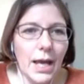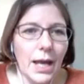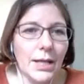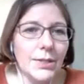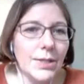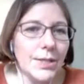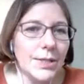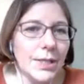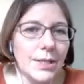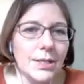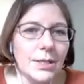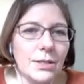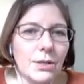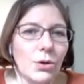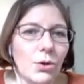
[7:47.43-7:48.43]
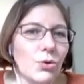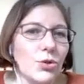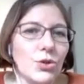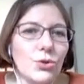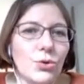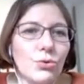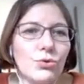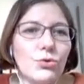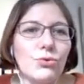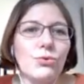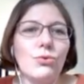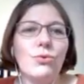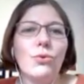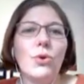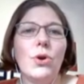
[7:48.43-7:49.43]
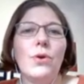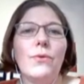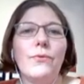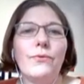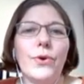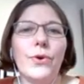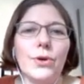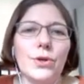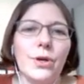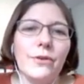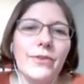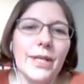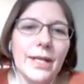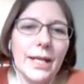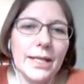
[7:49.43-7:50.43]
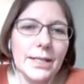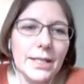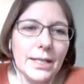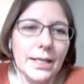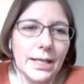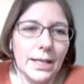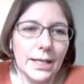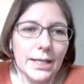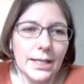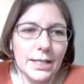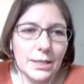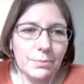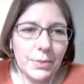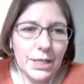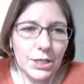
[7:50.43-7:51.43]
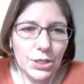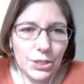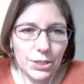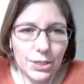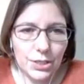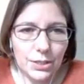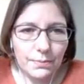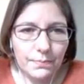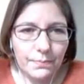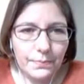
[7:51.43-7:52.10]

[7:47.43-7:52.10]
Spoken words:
And this is also true for COVID-19 ARDS patients.